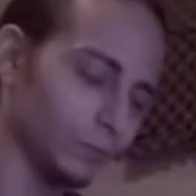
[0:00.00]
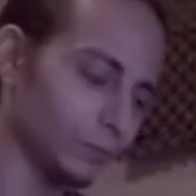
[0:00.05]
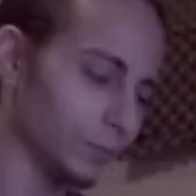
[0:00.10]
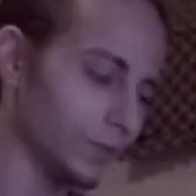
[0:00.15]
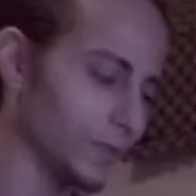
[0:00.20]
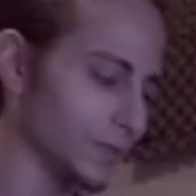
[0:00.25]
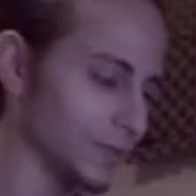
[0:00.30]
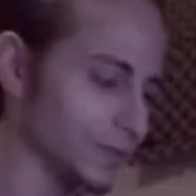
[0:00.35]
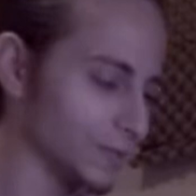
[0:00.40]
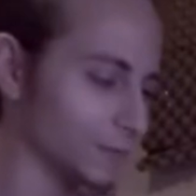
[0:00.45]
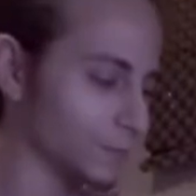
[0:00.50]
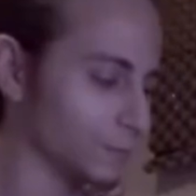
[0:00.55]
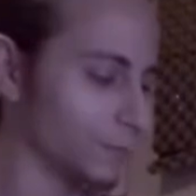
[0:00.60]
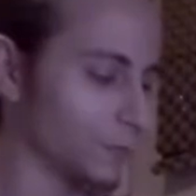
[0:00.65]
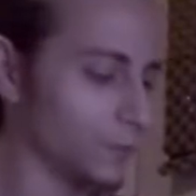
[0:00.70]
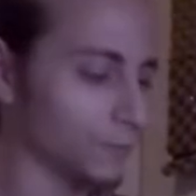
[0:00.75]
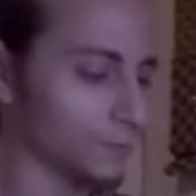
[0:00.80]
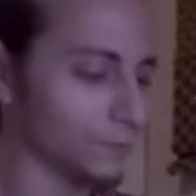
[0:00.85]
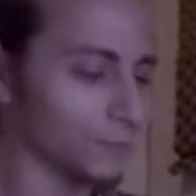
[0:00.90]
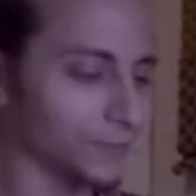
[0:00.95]
Bless him,
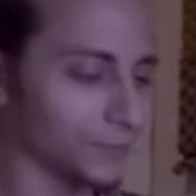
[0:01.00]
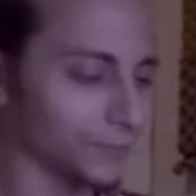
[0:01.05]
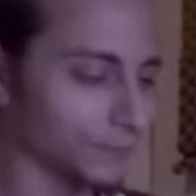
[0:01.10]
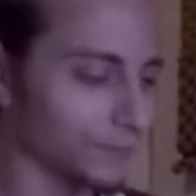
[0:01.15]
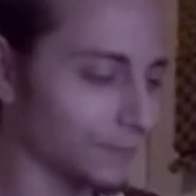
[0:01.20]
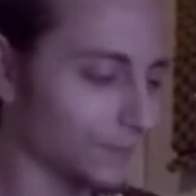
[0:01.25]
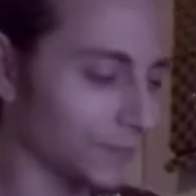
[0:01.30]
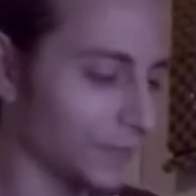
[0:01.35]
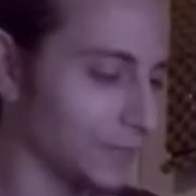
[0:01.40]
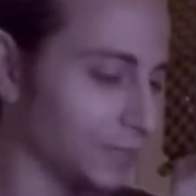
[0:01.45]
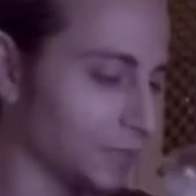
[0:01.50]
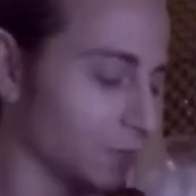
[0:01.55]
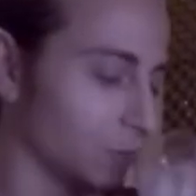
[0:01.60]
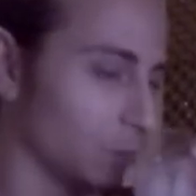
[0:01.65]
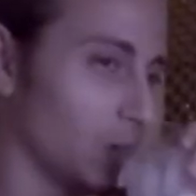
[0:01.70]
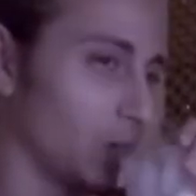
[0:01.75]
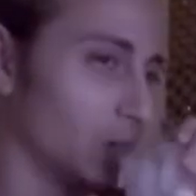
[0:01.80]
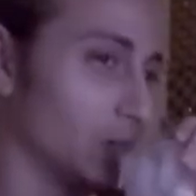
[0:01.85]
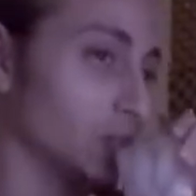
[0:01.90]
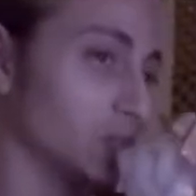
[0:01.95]
bro. Need some
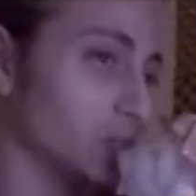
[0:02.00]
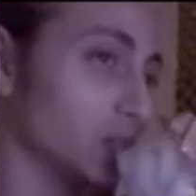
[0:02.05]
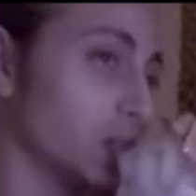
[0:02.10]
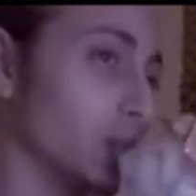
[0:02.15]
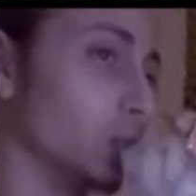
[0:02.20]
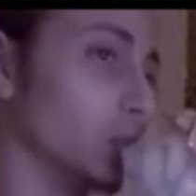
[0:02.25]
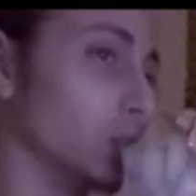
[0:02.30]
water for that